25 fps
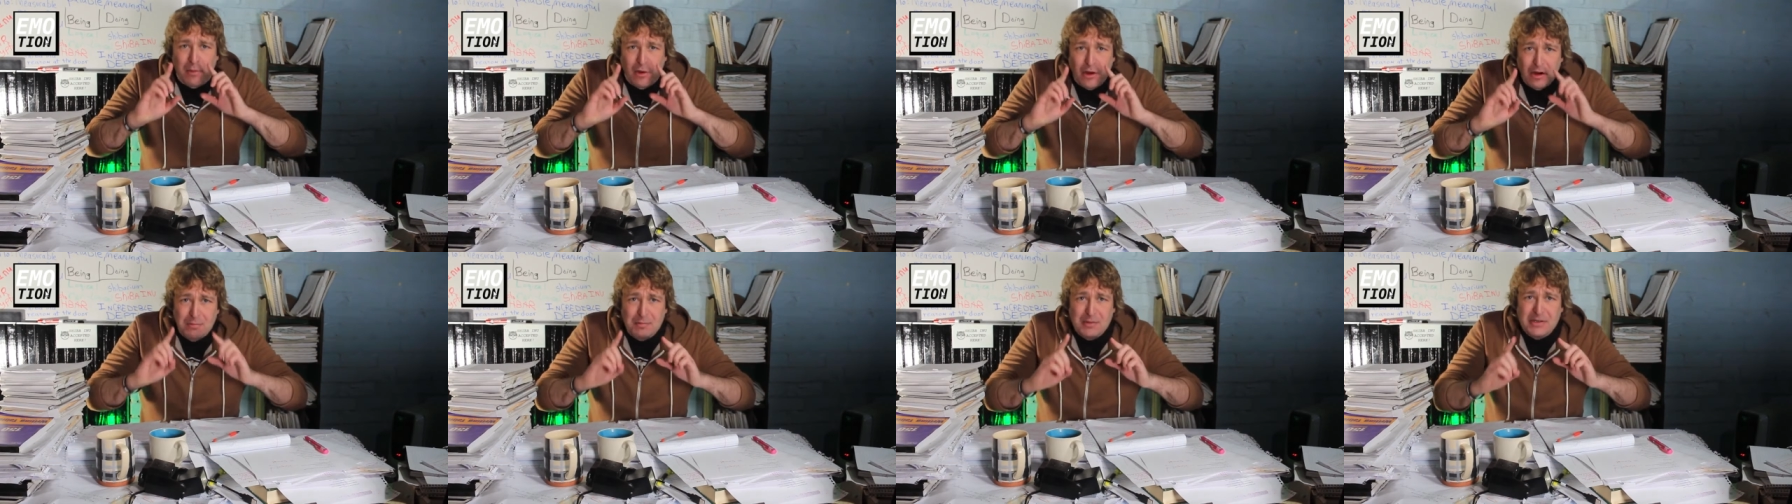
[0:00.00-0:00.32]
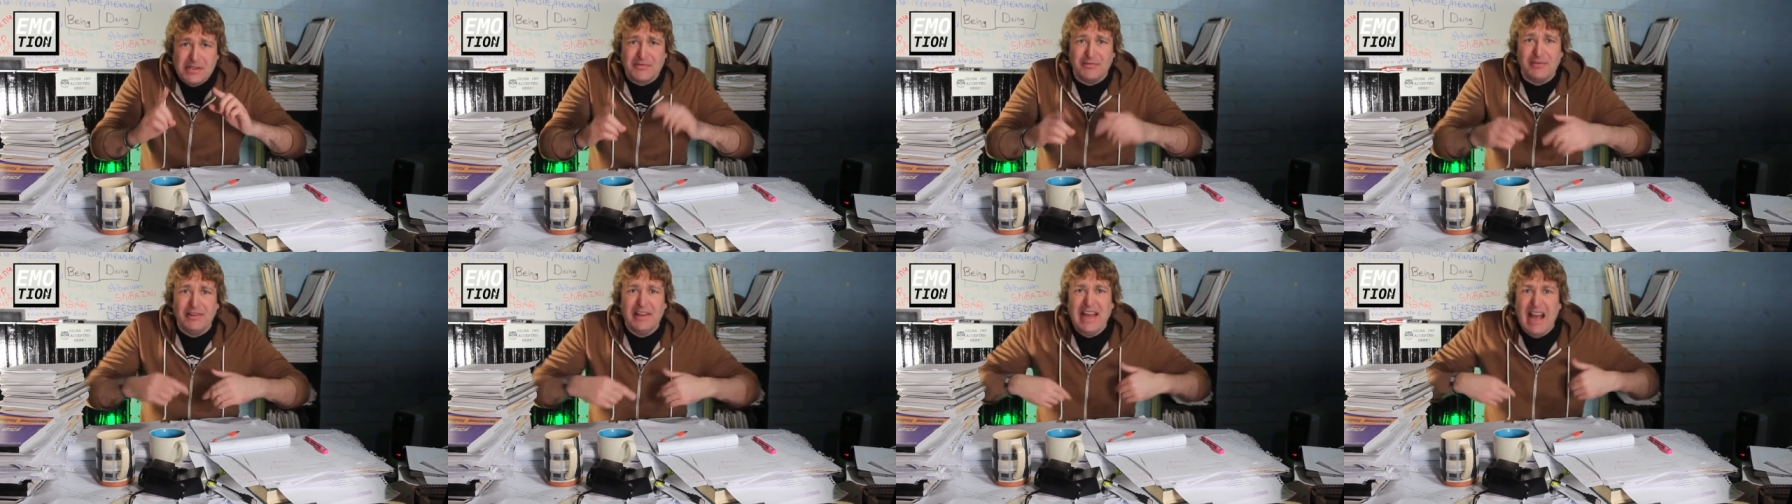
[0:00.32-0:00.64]

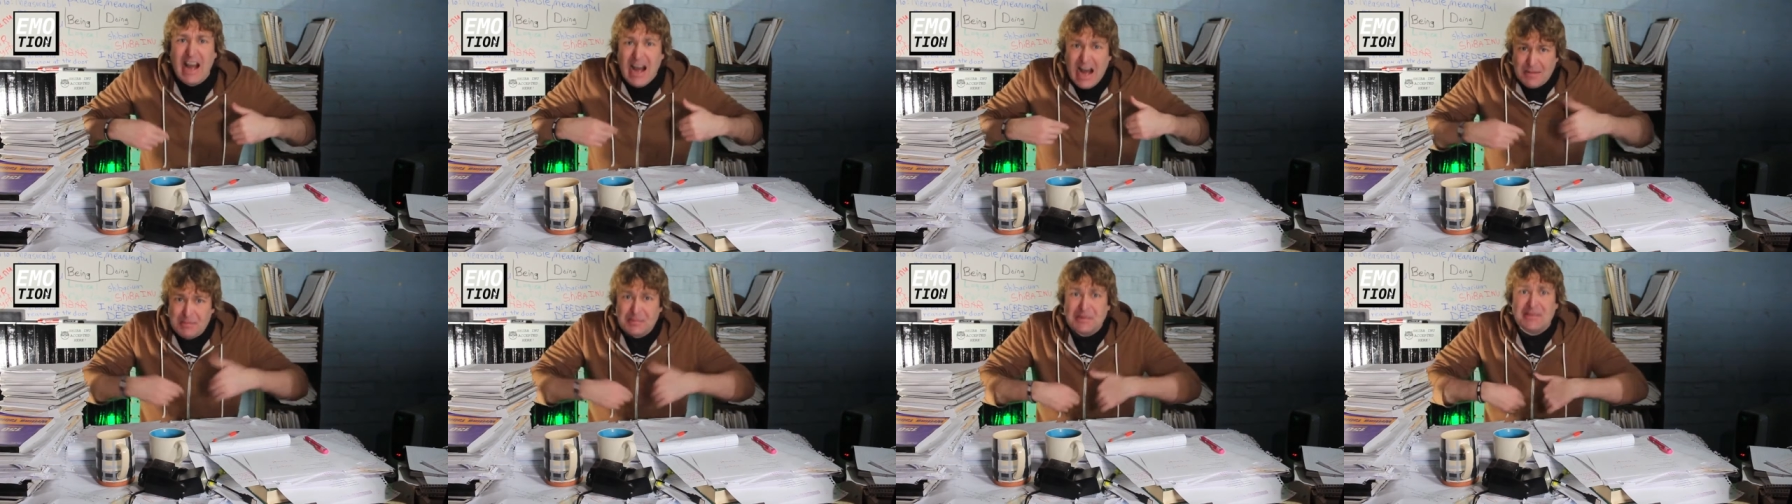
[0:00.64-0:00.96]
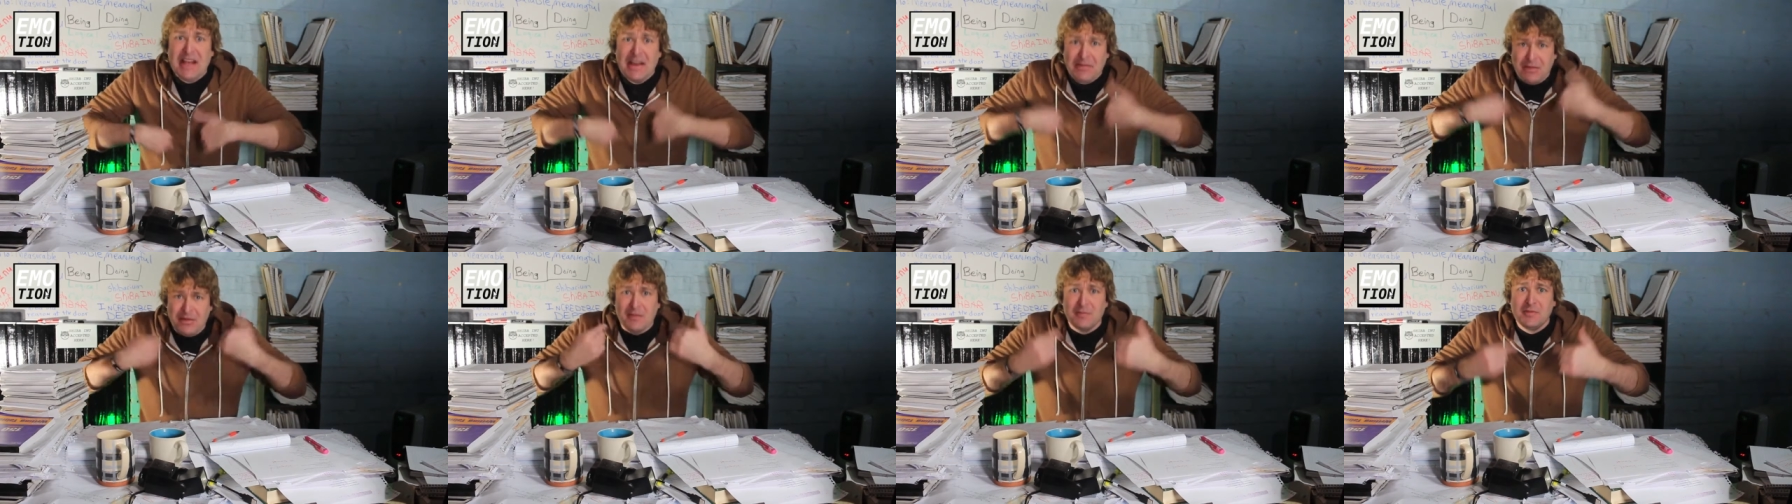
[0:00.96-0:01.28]
purposefully
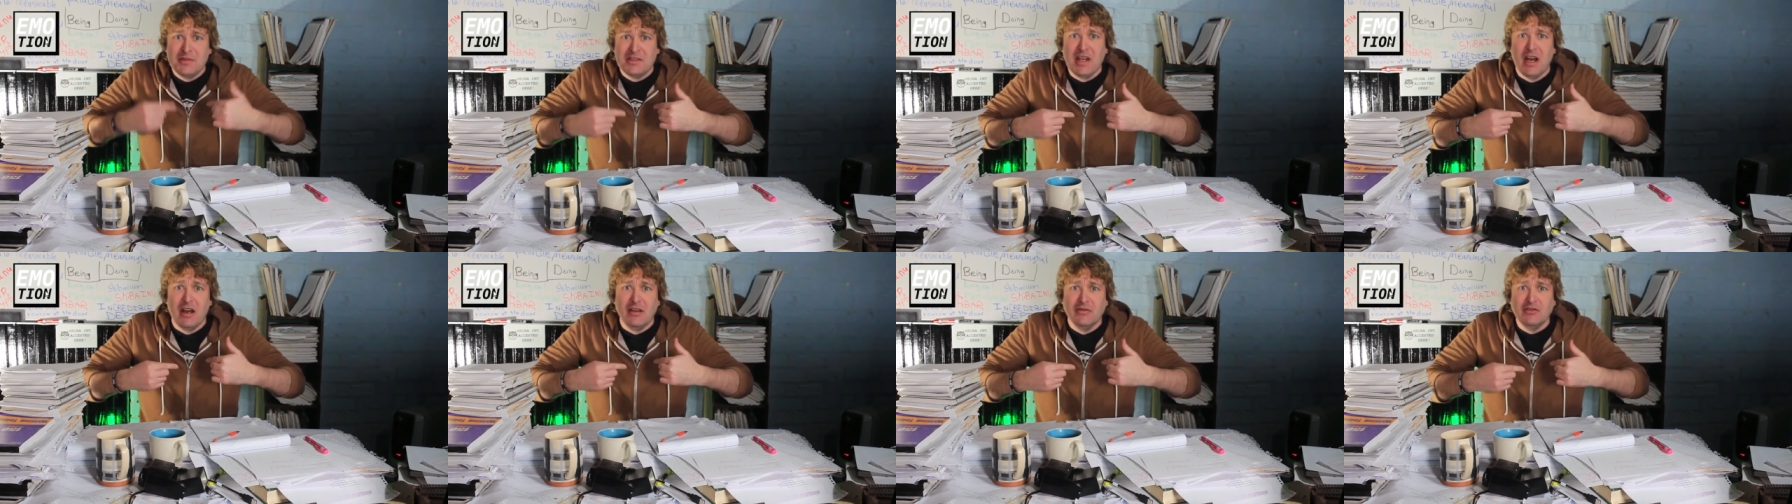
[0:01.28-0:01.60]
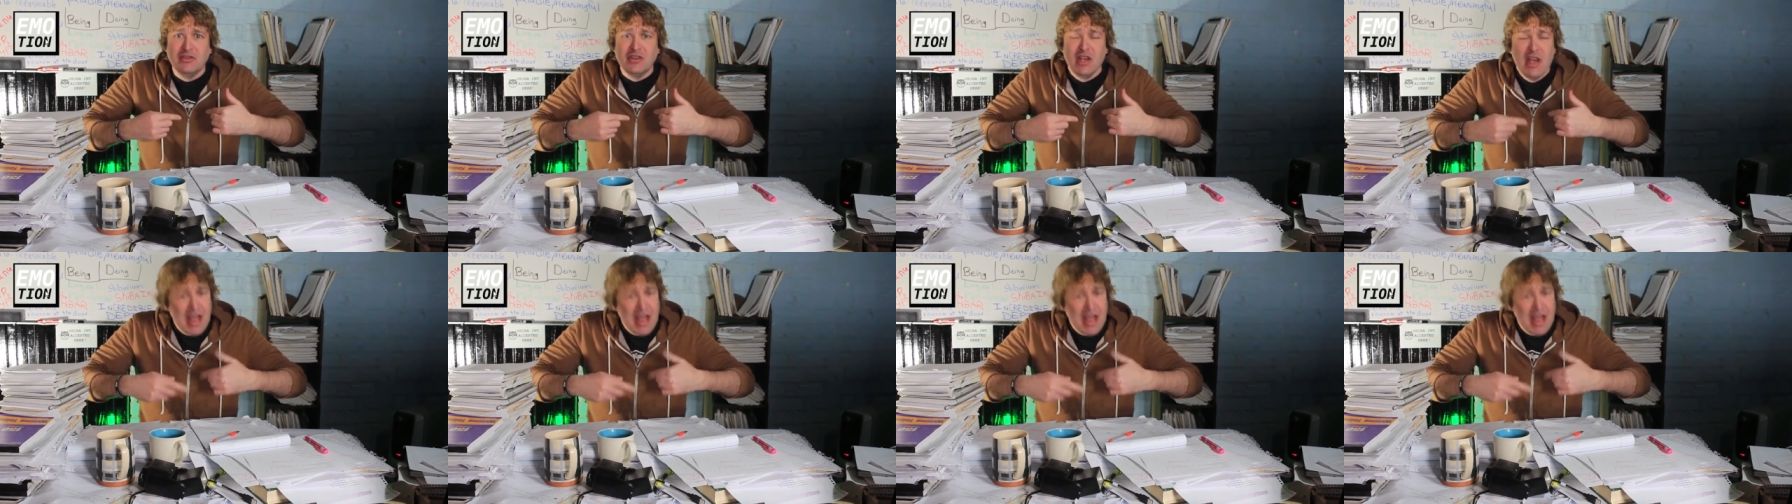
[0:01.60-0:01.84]
upset themselves.